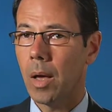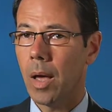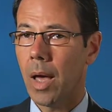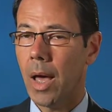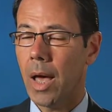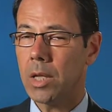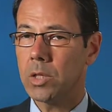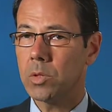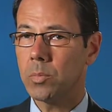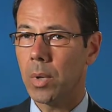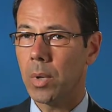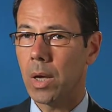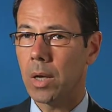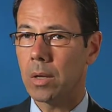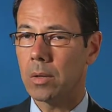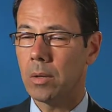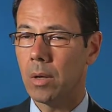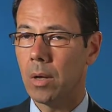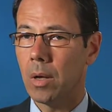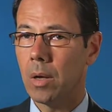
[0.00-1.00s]

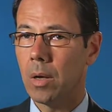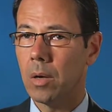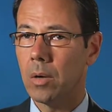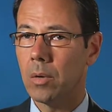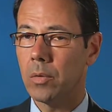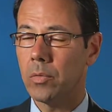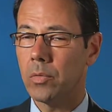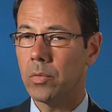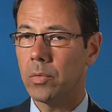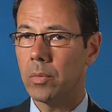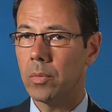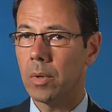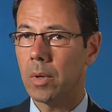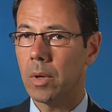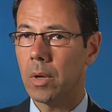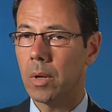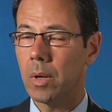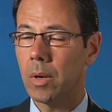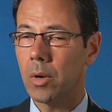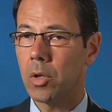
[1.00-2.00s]
aspect of
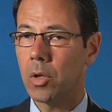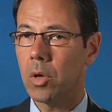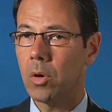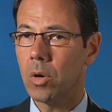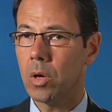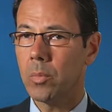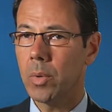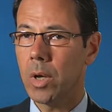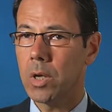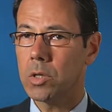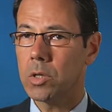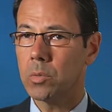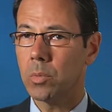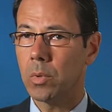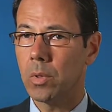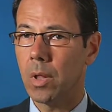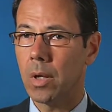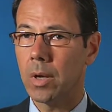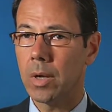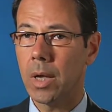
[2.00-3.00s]
uh, curing patients
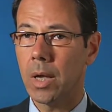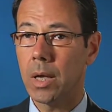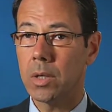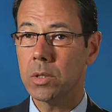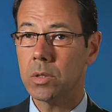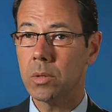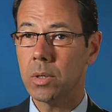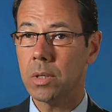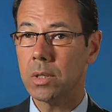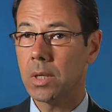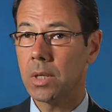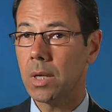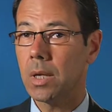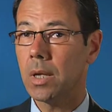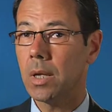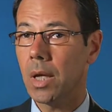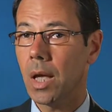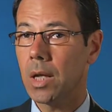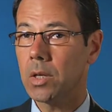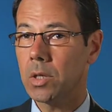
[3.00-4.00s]
with lung cancer is
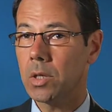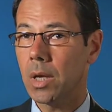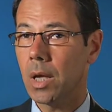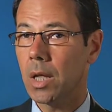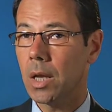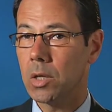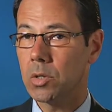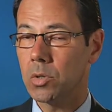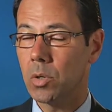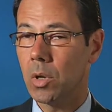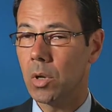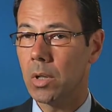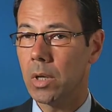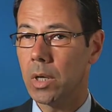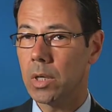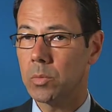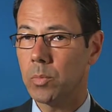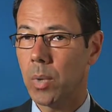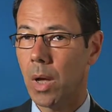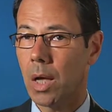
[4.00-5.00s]
catching it as early
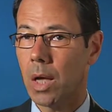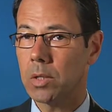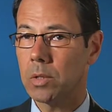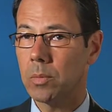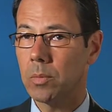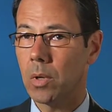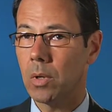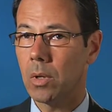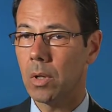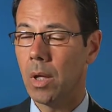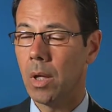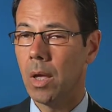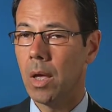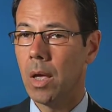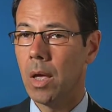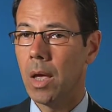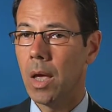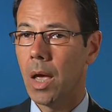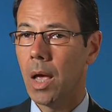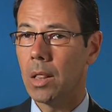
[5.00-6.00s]
as possible.
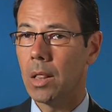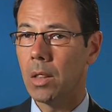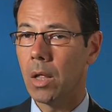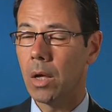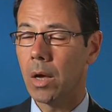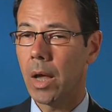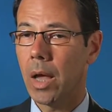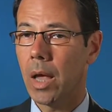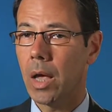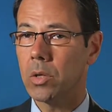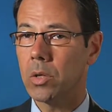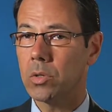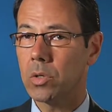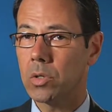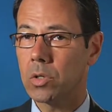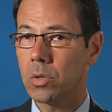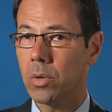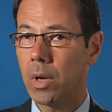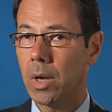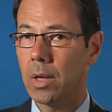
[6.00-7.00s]
And lung cancer
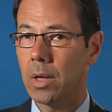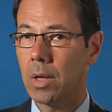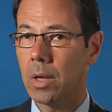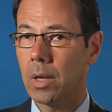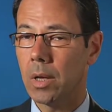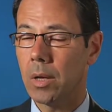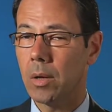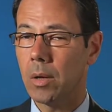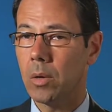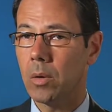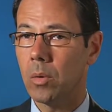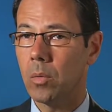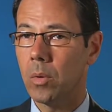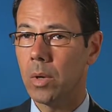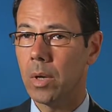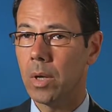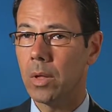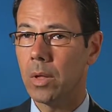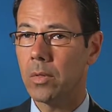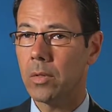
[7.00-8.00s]
screening
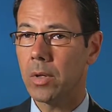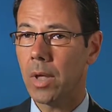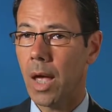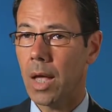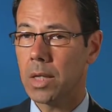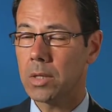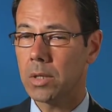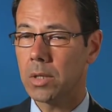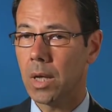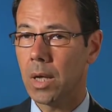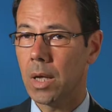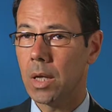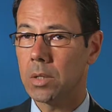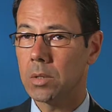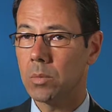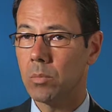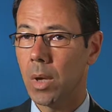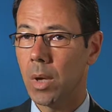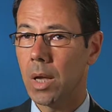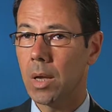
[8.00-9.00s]
with CAT
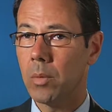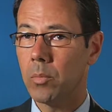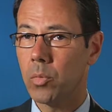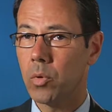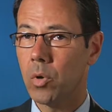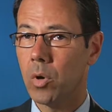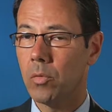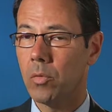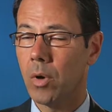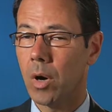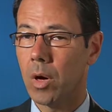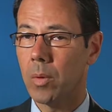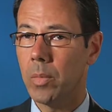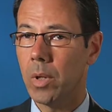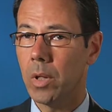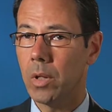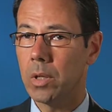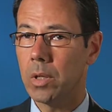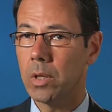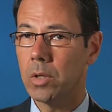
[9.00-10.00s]
scans may improve our
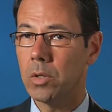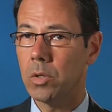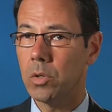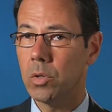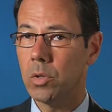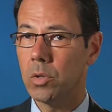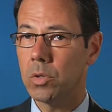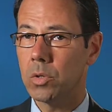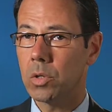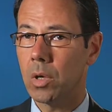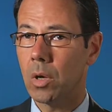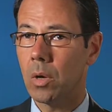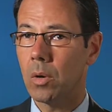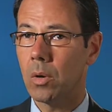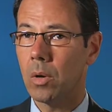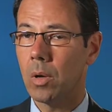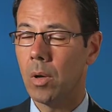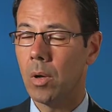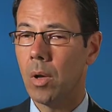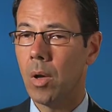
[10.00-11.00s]
ability to do so.